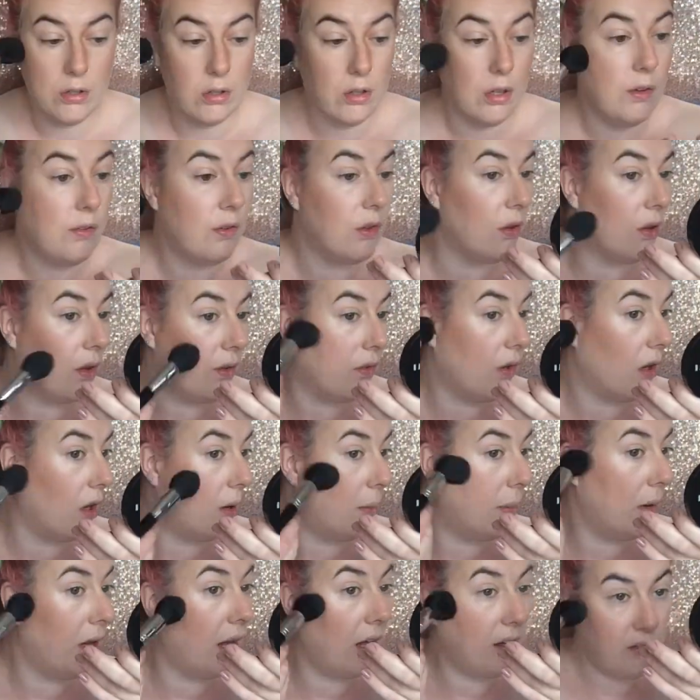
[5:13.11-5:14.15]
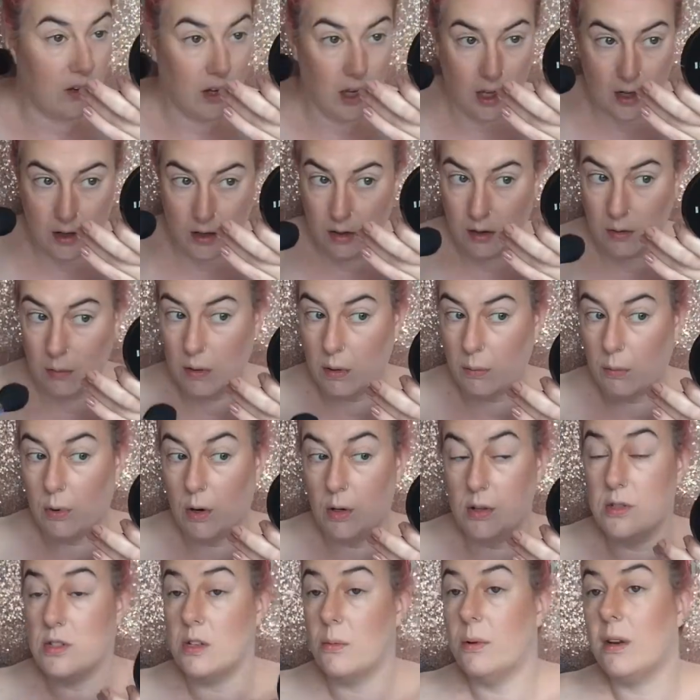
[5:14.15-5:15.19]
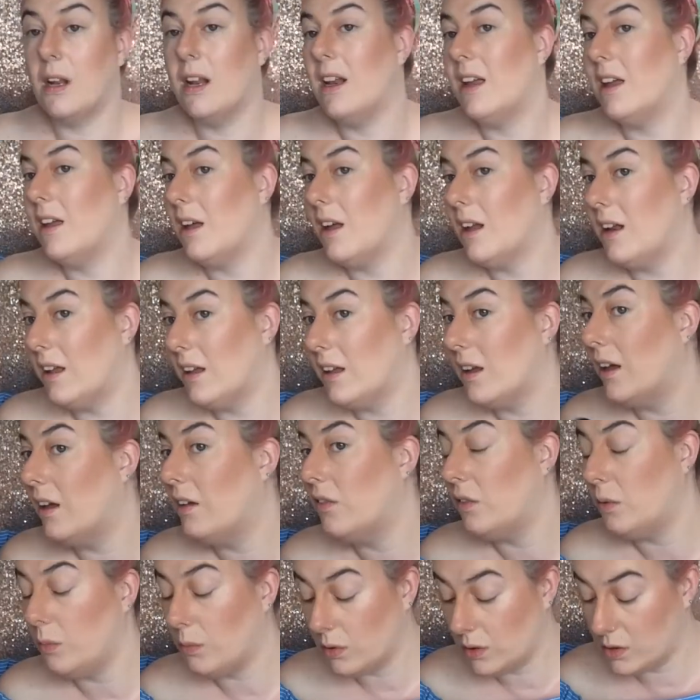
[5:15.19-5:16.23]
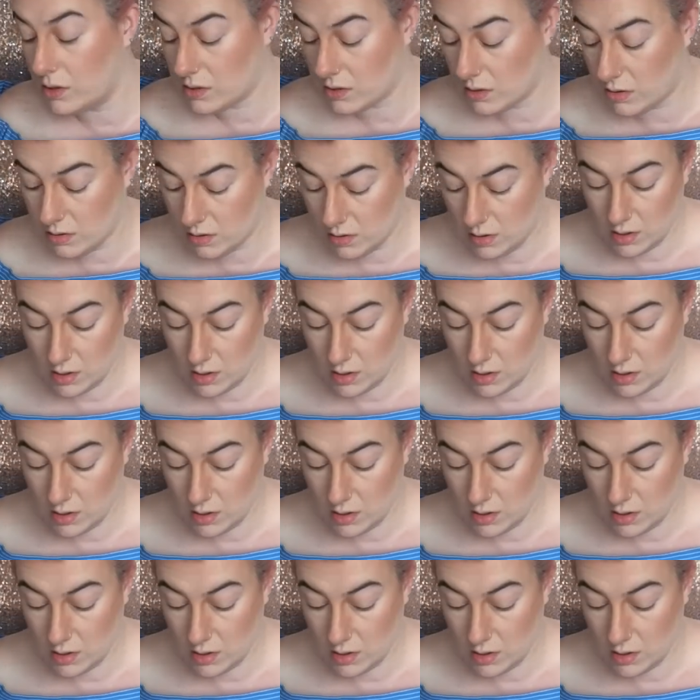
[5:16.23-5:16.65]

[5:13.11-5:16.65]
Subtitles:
Even though I've gone a bit heavy-handed with the bronzer, but I like a heavy bronzer.